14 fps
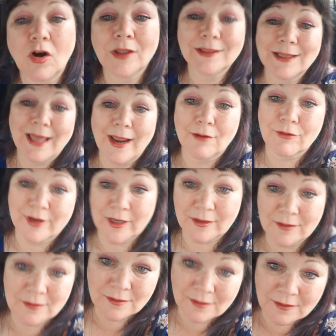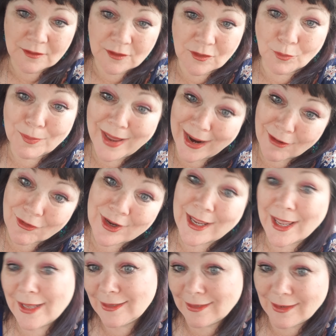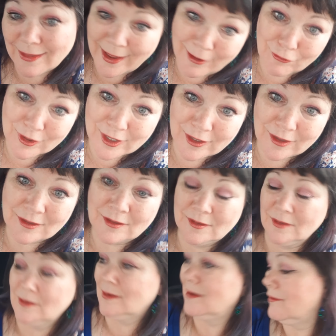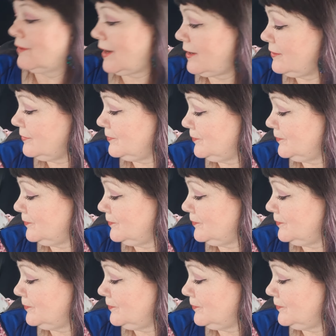on Larry, you know, Barry and Larry. All right.